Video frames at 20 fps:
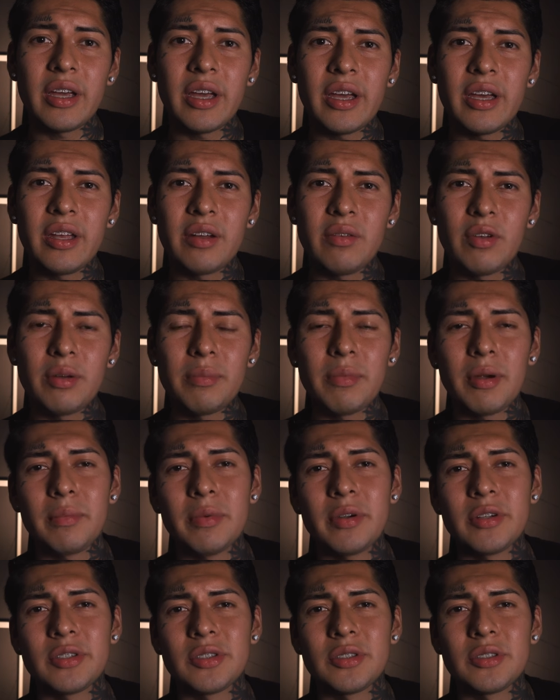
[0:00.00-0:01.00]
and
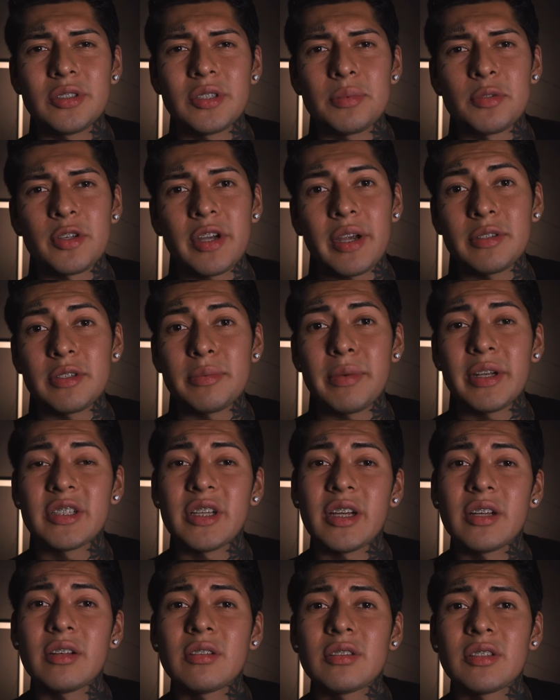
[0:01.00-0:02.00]
remember to subscribe to my
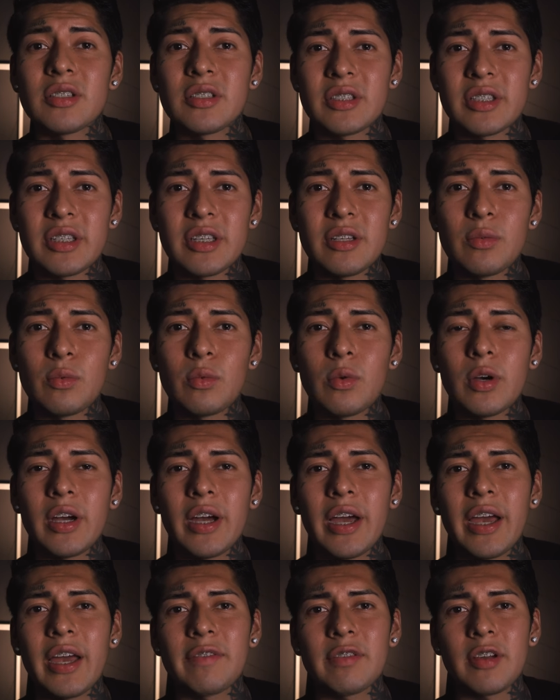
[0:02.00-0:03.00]
channel to see
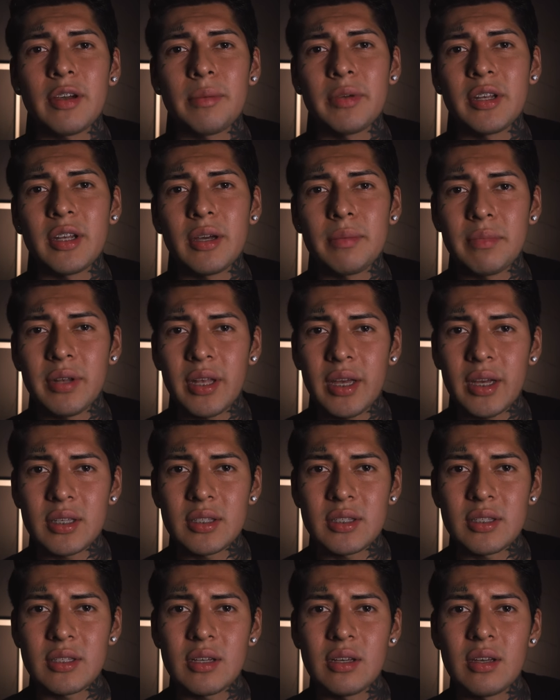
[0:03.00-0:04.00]
what I have coming up
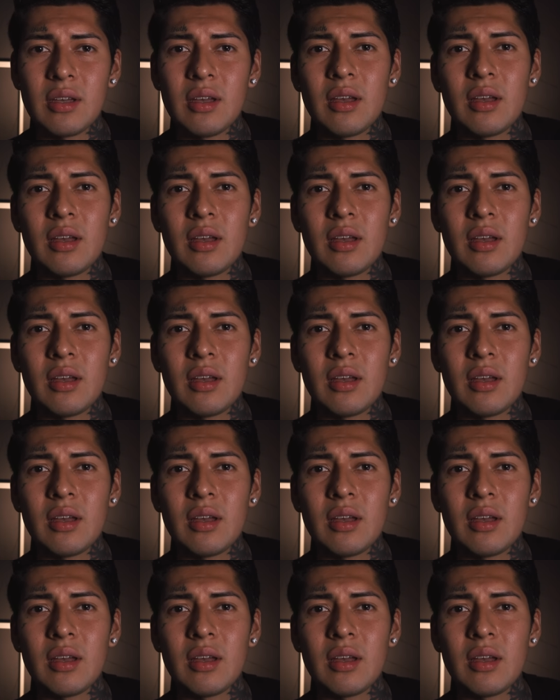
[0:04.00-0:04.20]
next.